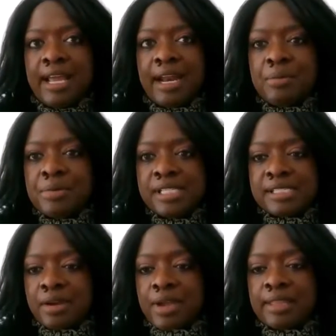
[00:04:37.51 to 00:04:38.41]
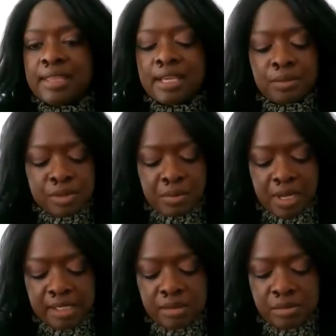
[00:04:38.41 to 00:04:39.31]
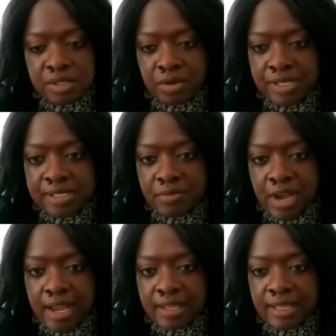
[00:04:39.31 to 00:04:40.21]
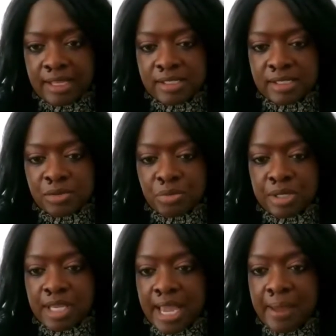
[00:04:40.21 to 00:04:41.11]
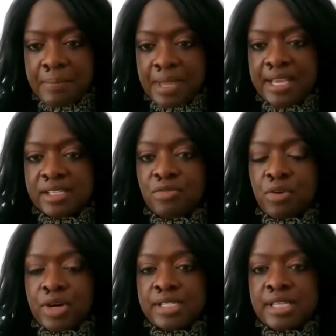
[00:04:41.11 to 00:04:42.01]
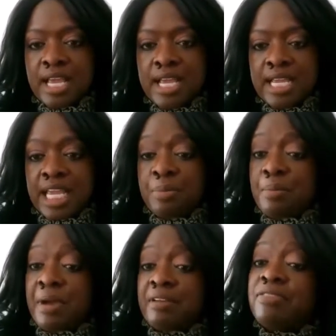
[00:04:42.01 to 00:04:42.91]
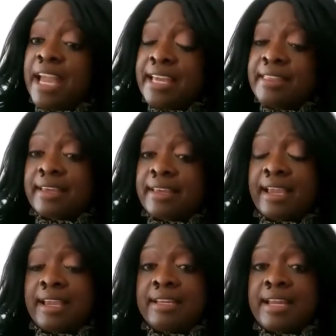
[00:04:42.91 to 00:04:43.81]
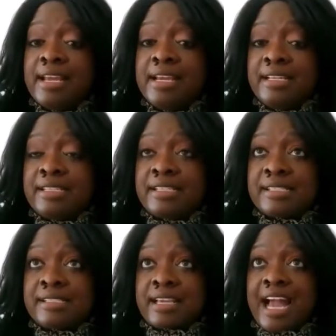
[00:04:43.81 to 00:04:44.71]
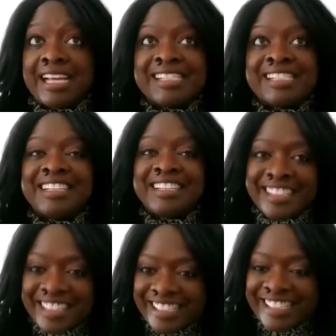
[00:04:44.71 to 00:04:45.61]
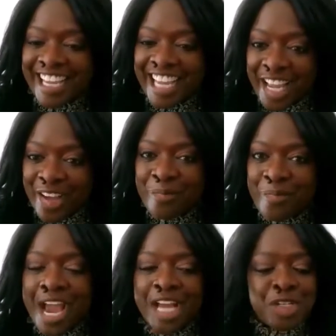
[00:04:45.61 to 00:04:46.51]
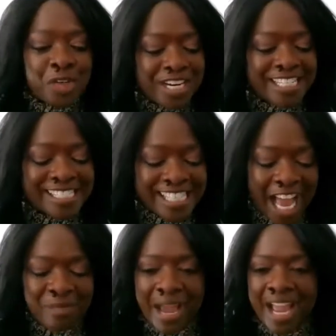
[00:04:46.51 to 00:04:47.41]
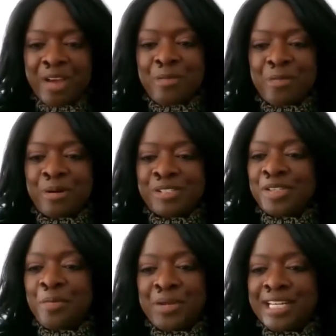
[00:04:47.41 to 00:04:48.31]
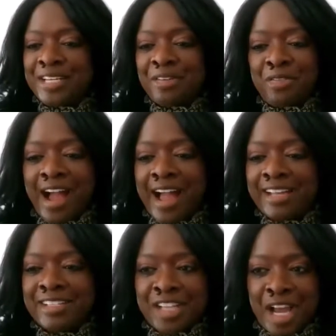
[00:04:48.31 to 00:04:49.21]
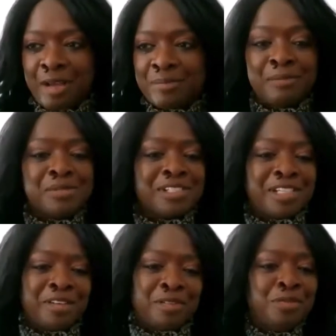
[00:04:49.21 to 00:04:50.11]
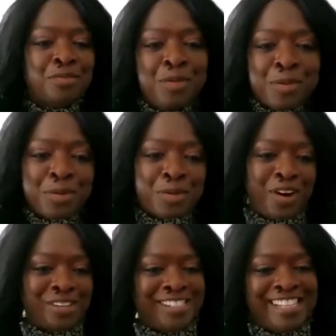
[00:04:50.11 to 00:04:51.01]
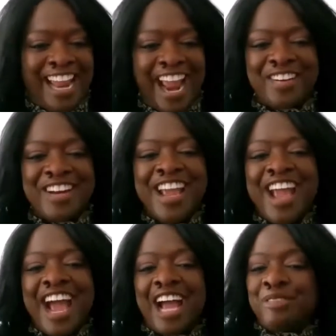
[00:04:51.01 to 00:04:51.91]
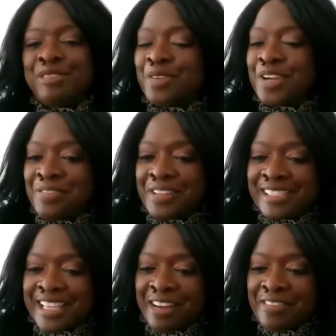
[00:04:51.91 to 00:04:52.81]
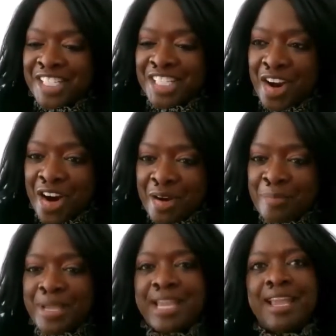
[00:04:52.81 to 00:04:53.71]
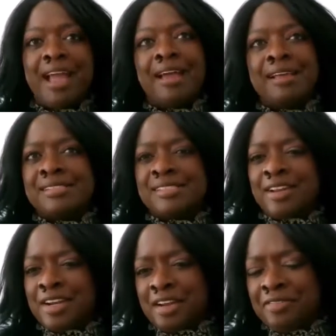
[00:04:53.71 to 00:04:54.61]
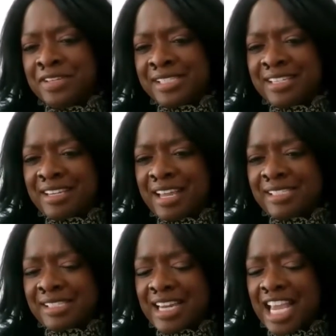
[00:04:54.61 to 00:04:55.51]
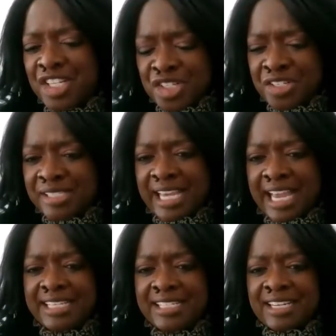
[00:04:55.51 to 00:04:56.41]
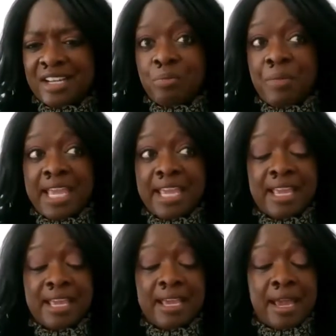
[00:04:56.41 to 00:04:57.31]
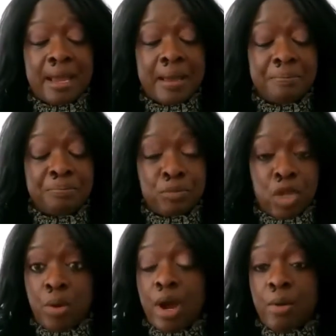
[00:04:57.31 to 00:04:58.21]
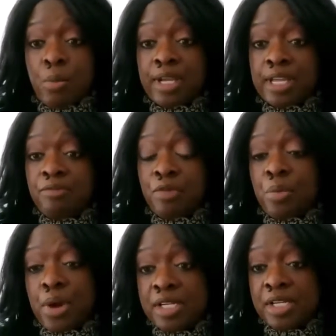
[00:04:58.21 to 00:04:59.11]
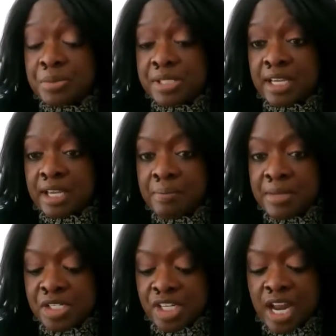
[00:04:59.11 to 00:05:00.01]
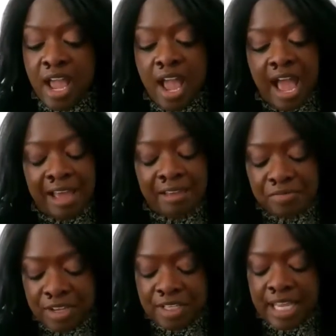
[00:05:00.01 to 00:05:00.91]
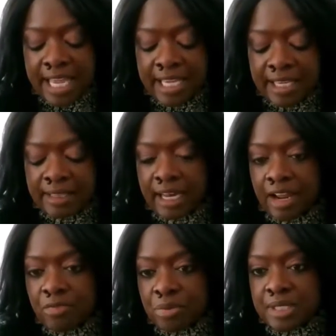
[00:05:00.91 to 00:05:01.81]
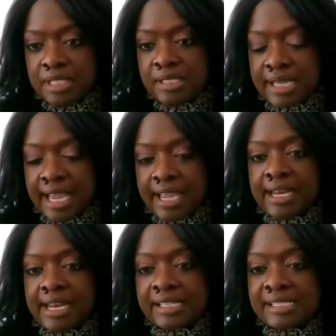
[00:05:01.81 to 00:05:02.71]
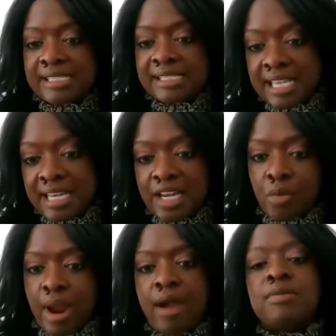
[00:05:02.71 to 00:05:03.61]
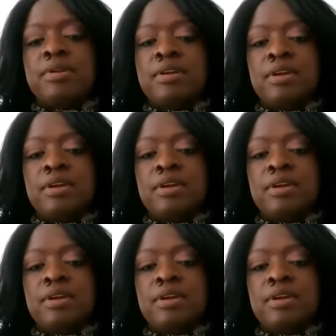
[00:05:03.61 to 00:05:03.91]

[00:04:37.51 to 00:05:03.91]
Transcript: And I really tell you, I think it was because it was the grace of God that just really kept me as far as keeping my faith and just constantly looking to Him. During this time, I had worked so many different odd jobs. I was delivering food across town. I was working for the Salvation Army. I started off as an insurance agent, making working for 100% commission. I feel like that I've really taken a scenic route